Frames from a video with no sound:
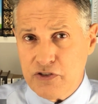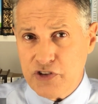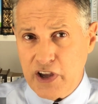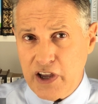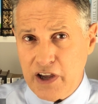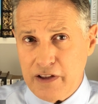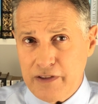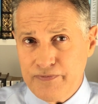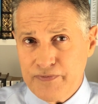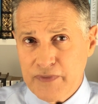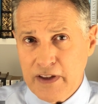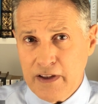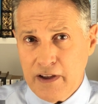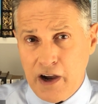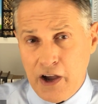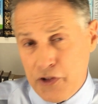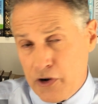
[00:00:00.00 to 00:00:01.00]
jail.
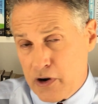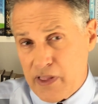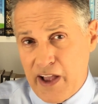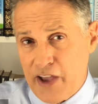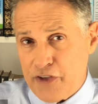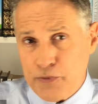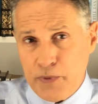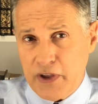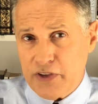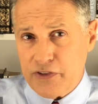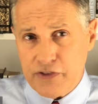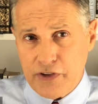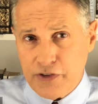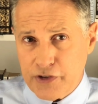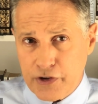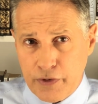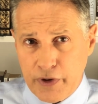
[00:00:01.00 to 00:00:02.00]
Other classmates
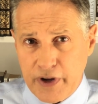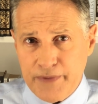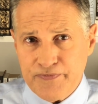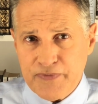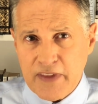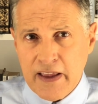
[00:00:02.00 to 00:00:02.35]
disagree.